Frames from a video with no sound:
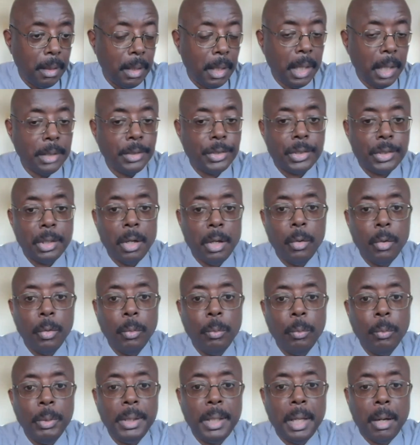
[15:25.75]
And
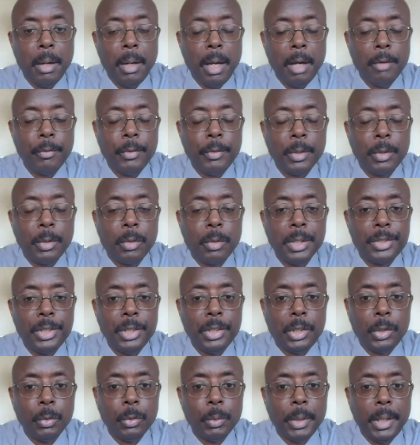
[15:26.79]
so we now have a
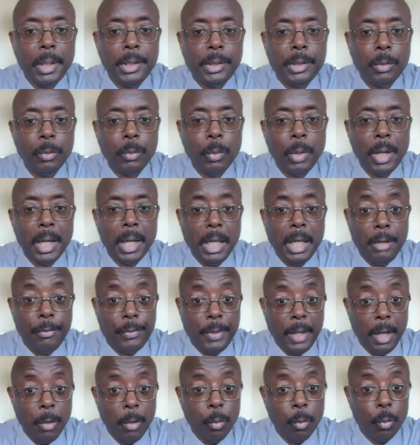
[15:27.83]
situation where if
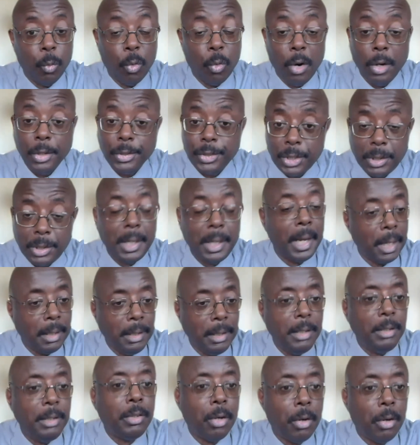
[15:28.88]
there wasn't
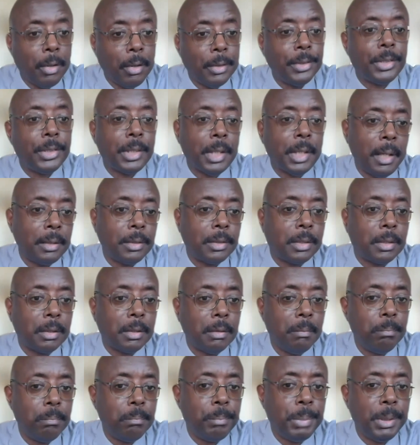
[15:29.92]
any contact
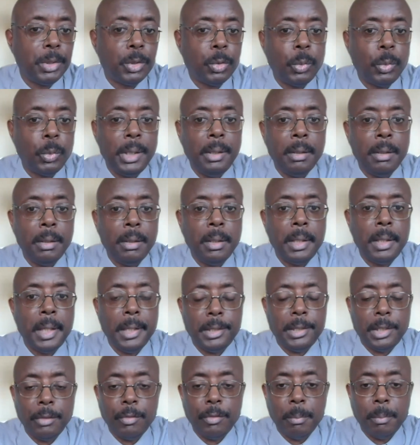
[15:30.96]
between the
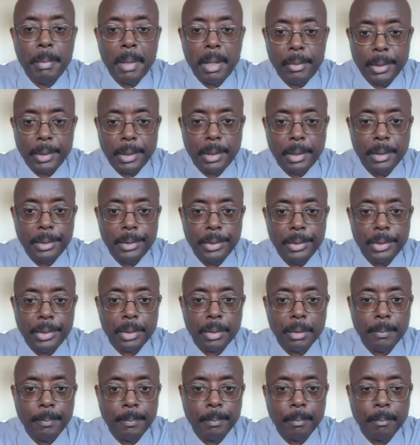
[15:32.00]
Native
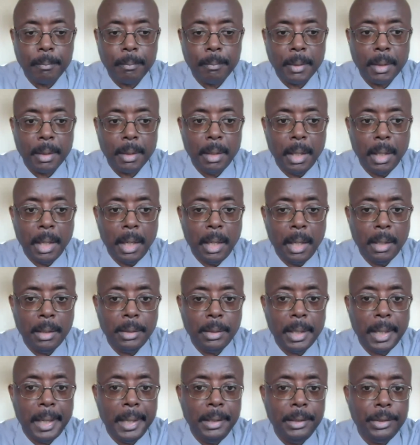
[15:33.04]
Americans
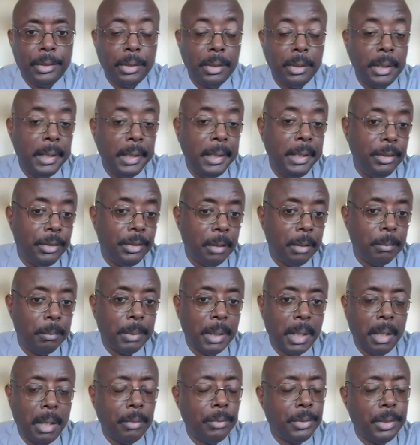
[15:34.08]
and ancient Egypt,
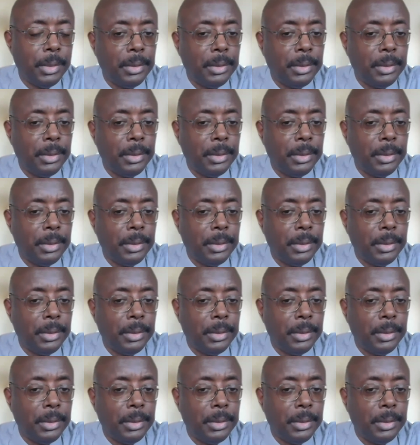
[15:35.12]
how did